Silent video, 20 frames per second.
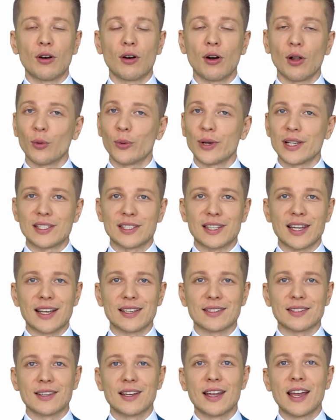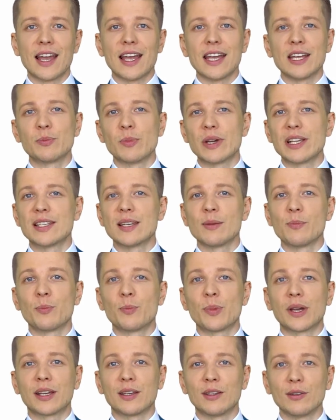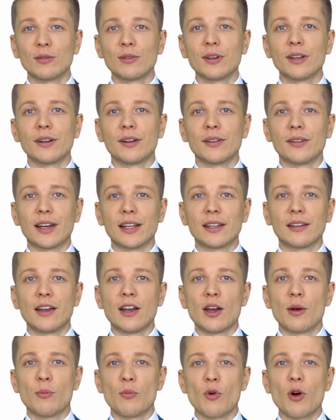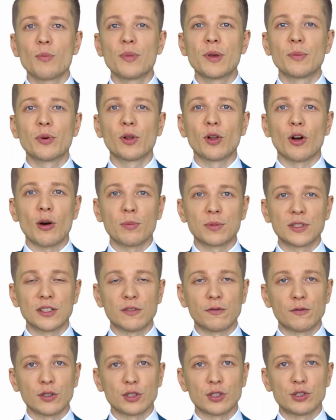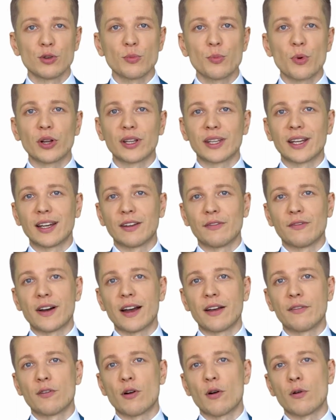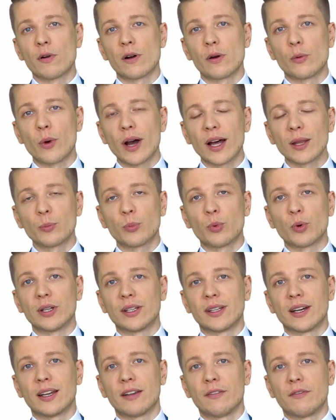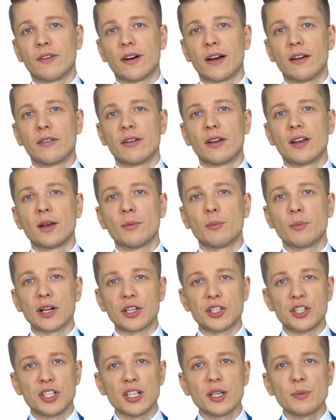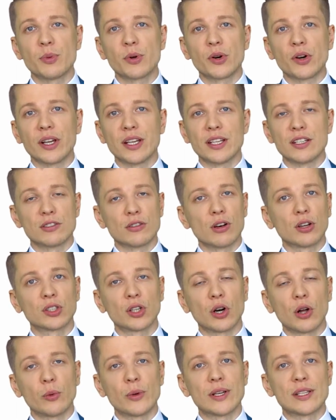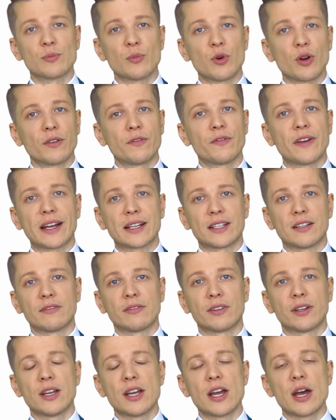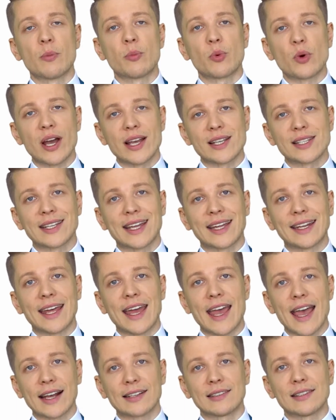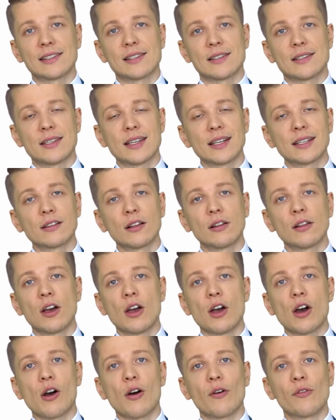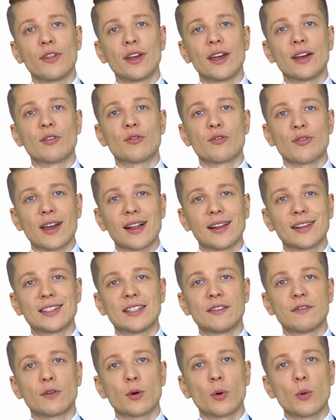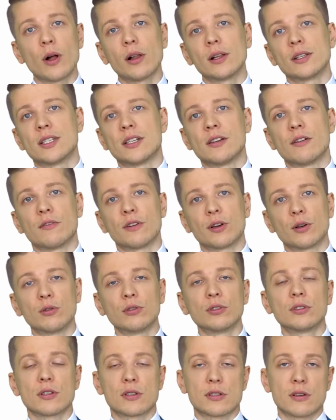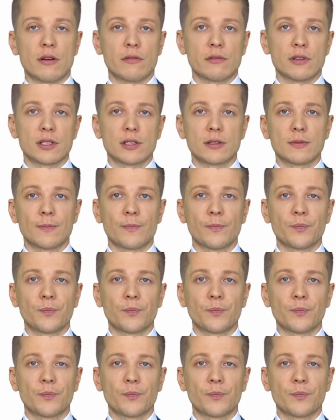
Always test. It may seem peculiar that more people opted for 2.95 over 1.95, but cheaper is not always more effective. Price can act as a signal of the relative quality of a good or service.